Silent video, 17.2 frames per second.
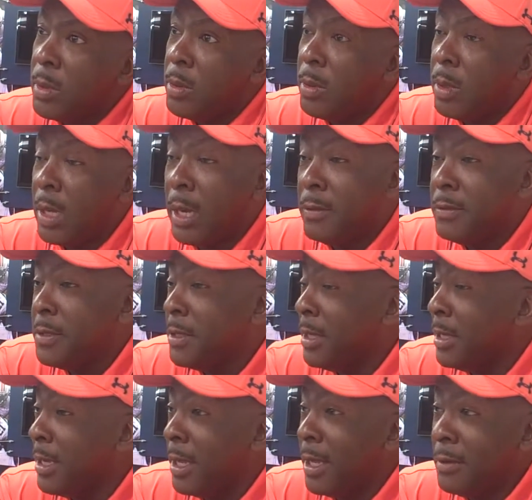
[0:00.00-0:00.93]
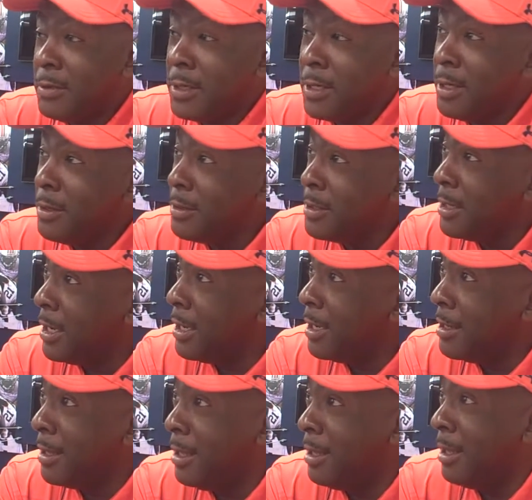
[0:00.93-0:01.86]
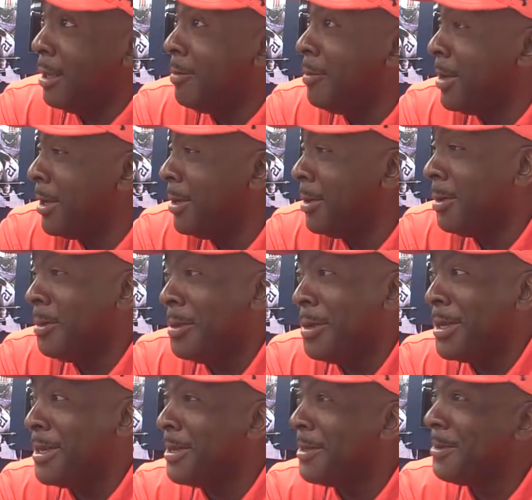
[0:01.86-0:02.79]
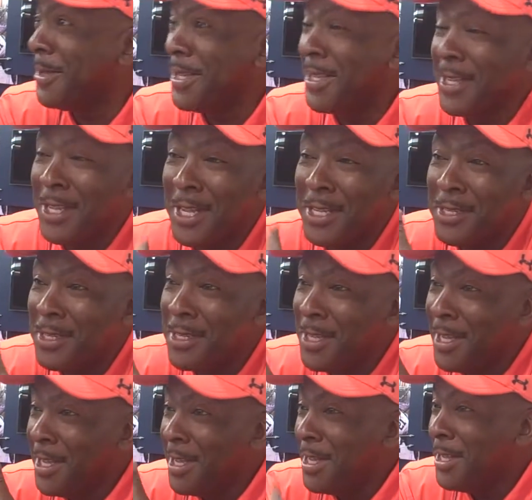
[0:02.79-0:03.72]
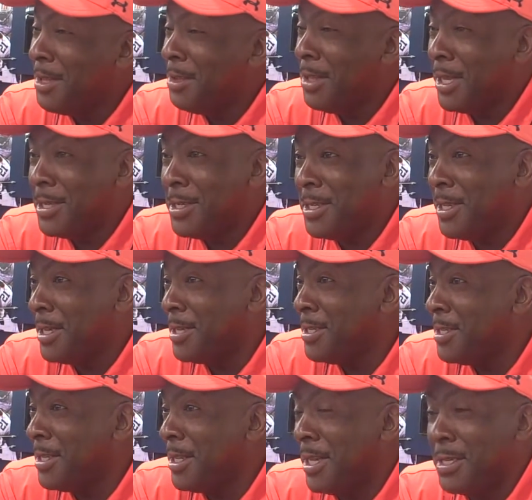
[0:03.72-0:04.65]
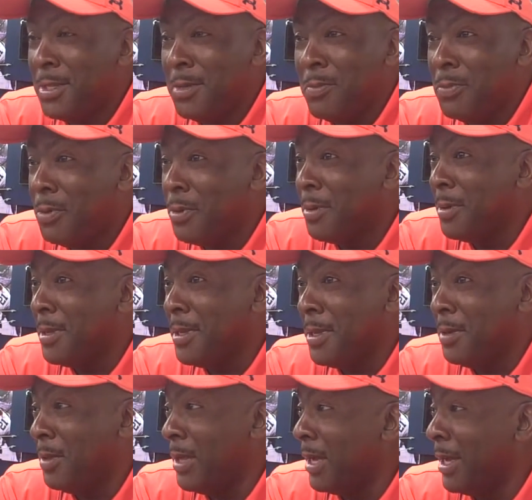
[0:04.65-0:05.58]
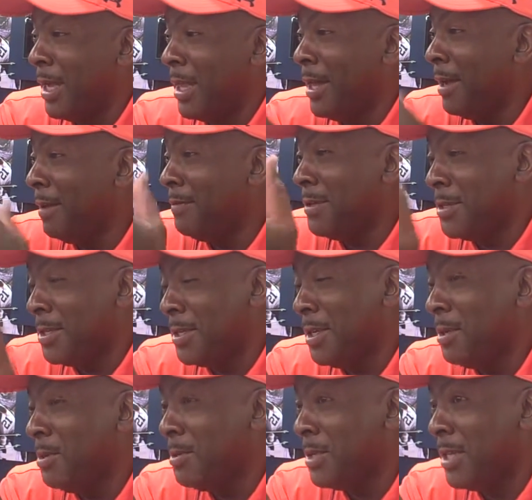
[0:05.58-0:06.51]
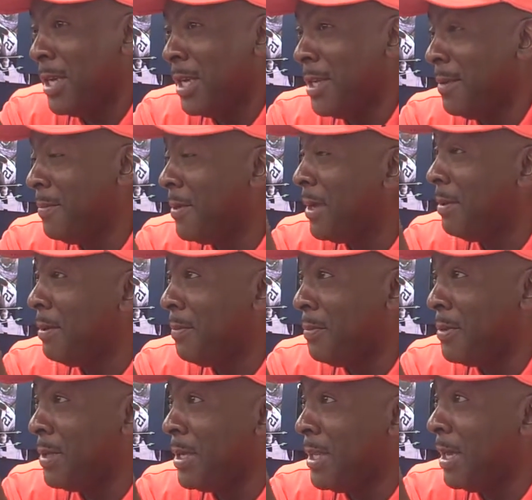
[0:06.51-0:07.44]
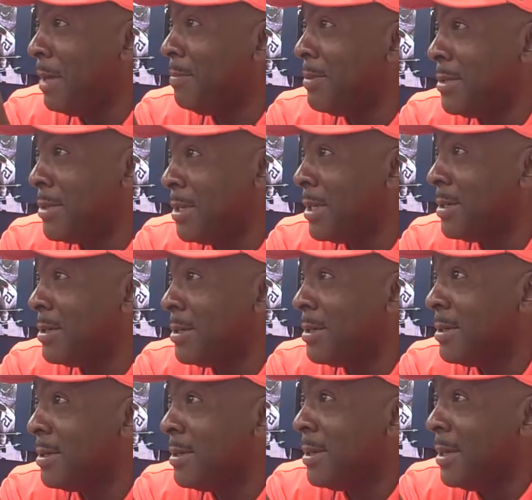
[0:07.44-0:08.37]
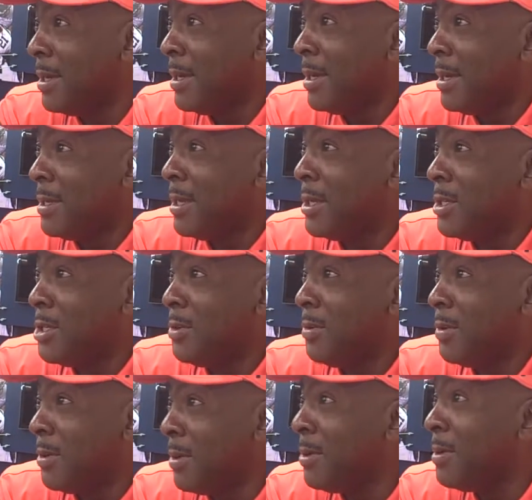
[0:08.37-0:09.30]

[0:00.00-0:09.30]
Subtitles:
Well, obviously they got to have skill set. I mean, that's important. They got to have the skill set to be able to play that position that you're recruiting.